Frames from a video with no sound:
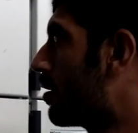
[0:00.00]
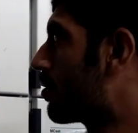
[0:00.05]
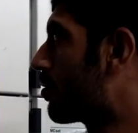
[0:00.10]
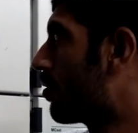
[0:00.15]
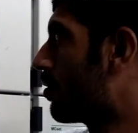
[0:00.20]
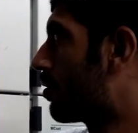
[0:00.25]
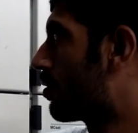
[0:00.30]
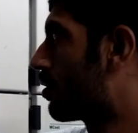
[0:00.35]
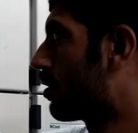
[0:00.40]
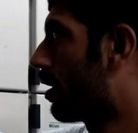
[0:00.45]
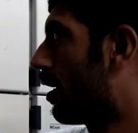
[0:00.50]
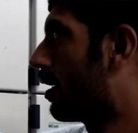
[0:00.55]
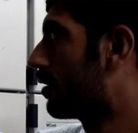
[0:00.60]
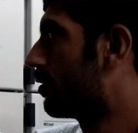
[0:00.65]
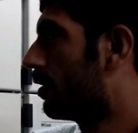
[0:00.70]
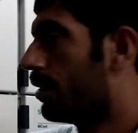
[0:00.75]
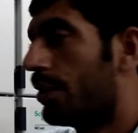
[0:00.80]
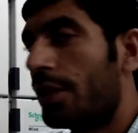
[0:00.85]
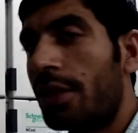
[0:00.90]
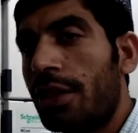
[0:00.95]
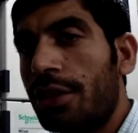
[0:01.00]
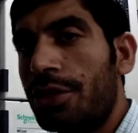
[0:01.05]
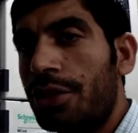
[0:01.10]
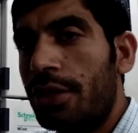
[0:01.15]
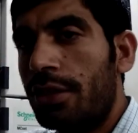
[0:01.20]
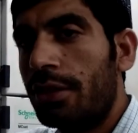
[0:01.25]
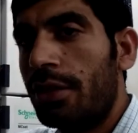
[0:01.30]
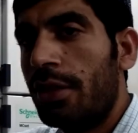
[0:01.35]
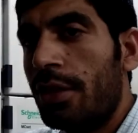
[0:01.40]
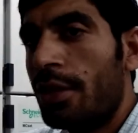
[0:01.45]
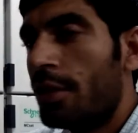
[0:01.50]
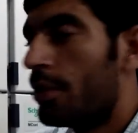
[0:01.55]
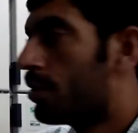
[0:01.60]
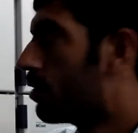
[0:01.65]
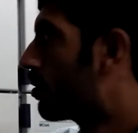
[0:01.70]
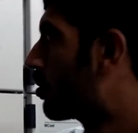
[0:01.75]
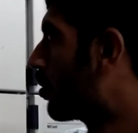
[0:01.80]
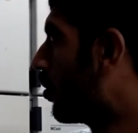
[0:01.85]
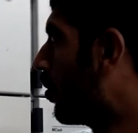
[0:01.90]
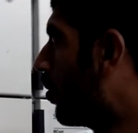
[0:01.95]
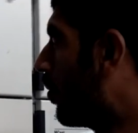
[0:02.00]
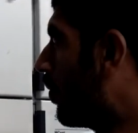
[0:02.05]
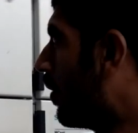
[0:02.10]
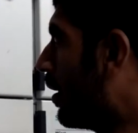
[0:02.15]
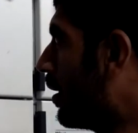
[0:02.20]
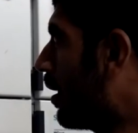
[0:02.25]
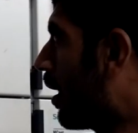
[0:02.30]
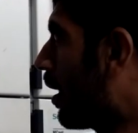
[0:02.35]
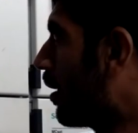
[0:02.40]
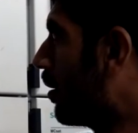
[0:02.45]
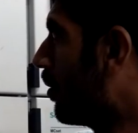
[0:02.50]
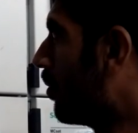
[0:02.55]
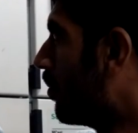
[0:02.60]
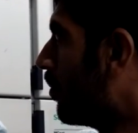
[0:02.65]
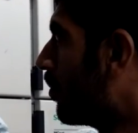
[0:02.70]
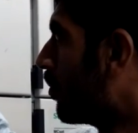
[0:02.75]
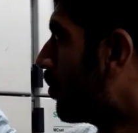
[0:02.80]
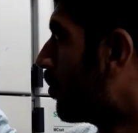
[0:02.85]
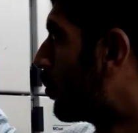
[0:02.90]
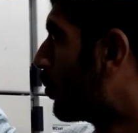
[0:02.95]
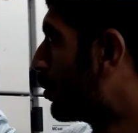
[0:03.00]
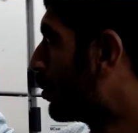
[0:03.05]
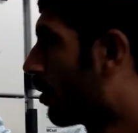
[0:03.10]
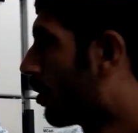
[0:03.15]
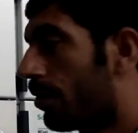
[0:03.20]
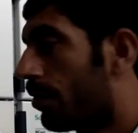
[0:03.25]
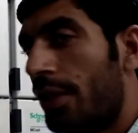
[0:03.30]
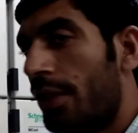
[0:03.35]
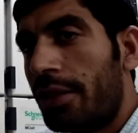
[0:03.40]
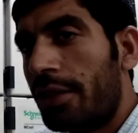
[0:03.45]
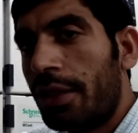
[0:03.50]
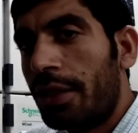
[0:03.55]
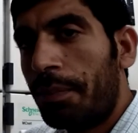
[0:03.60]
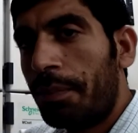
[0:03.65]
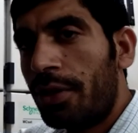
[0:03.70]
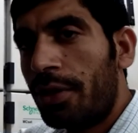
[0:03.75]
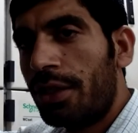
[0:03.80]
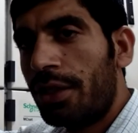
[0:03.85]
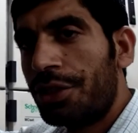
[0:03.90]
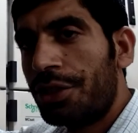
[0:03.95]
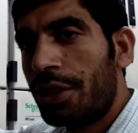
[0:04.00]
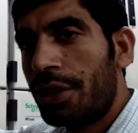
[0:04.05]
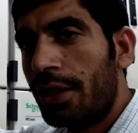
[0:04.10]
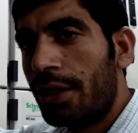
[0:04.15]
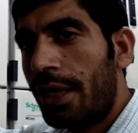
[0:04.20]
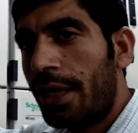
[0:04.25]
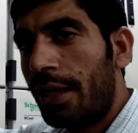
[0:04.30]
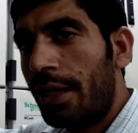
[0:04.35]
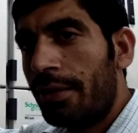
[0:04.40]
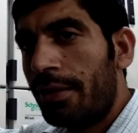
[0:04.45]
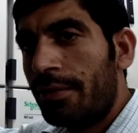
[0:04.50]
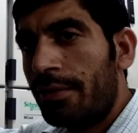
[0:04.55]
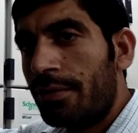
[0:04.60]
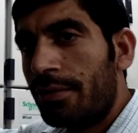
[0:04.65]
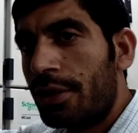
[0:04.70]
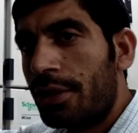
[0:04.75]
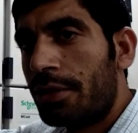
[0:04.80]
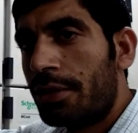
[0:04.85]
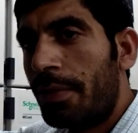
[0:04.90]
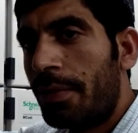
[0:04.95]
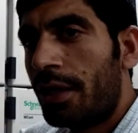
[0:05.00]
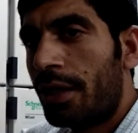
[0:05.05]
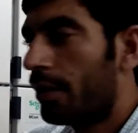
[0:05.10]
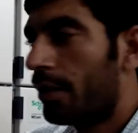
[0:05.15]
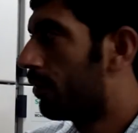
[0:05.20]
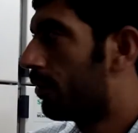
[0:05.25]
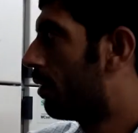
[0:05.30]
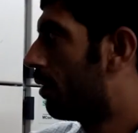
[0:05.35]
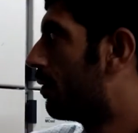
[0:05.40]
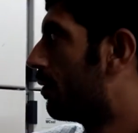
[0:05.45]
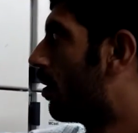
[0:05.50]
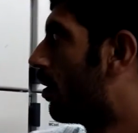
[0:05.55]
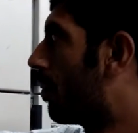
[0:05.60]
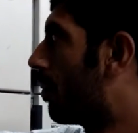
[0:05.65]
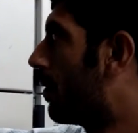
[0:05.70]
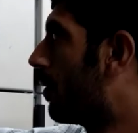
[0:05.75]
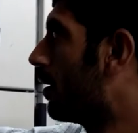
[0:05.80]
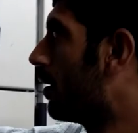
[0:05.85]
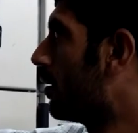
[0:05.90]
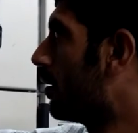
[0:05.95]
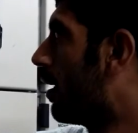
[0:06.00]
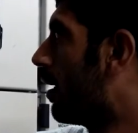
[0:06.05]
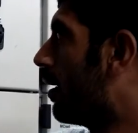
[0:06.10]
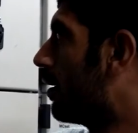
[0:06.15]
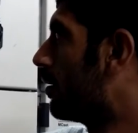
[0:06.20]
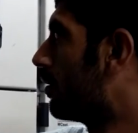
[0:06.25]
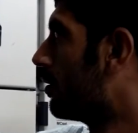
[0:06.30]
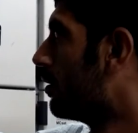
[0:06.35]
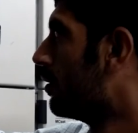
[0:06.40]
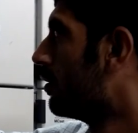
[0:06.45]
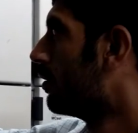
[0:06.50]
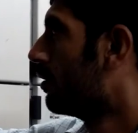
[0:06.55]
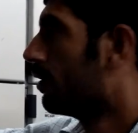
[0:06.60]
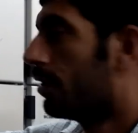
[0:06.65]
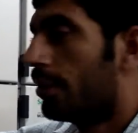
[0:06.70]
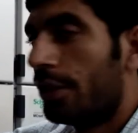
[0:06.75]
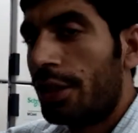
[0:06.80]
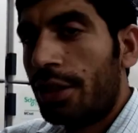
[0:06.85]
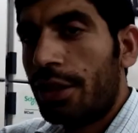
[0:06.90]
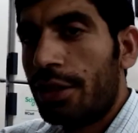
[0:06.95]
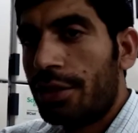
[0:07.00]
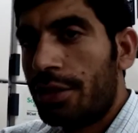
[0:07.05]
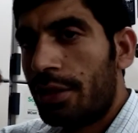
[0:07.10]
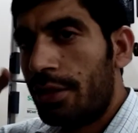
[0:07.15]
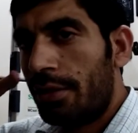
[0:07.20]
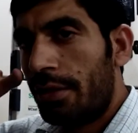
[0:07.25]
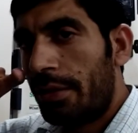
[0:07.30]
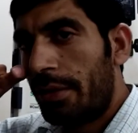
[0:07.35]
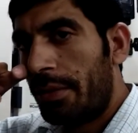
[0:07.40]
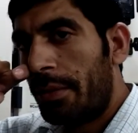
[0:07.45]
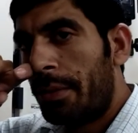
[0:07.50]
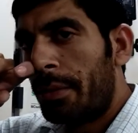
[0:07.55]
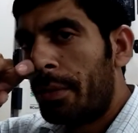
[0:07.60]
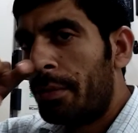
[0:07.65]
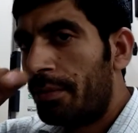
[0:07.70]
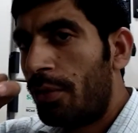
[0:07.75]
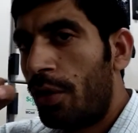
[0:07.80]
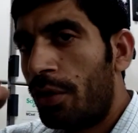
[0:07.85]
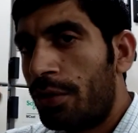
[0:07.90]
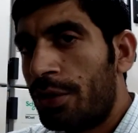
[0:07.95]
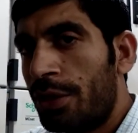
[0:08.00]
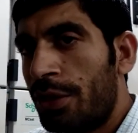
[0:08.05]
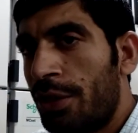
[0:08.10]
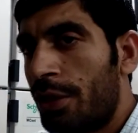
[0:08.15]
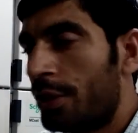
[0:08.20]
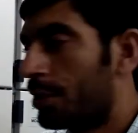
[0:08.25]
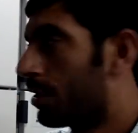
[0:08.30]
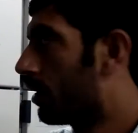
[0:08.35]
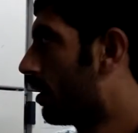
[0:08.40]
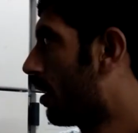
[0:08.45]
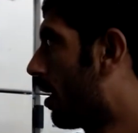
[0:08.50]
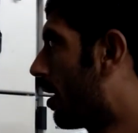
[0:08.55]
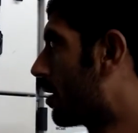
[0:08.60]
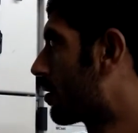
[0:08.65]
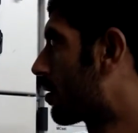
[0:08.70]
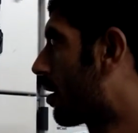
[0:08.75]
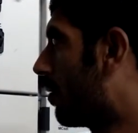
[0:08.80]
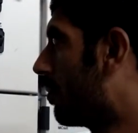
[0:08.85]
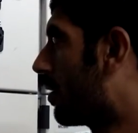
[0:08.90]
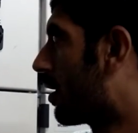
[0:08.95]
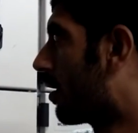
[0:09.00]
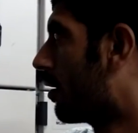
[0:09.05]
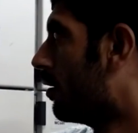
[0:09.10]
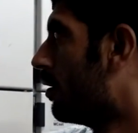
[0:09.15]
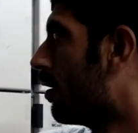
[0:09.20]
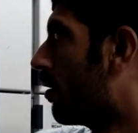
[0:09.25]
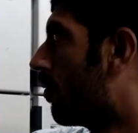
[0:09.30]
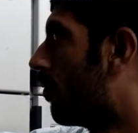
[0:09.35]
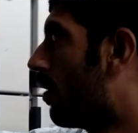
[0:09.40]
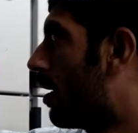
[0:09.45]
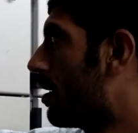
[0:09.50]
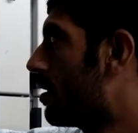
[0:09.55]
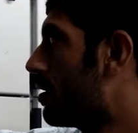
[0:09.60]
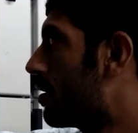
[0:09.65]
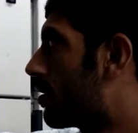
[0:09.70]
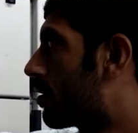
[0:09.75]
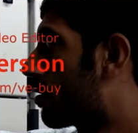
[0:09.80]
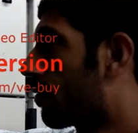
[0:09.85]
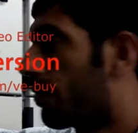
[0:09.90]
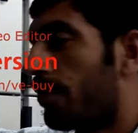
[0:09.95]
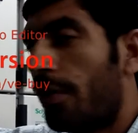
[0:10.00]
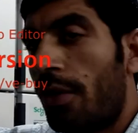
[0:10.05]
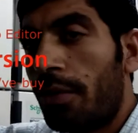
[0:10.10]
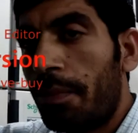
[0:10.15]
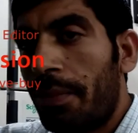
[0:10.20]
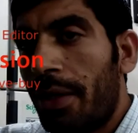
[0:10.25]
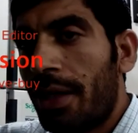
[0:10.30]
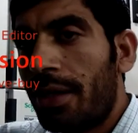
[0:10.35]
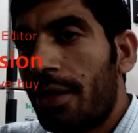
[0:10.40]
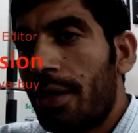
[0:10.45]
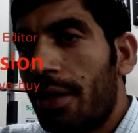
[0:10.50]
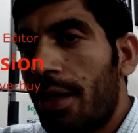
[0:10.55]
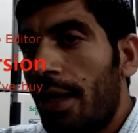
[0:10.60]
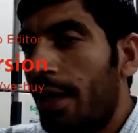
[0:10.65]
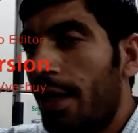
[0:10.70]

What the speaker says: also charge indication. So when I push on the trip condition, this breaker will be open and indication, both indications are coming. One is for breaker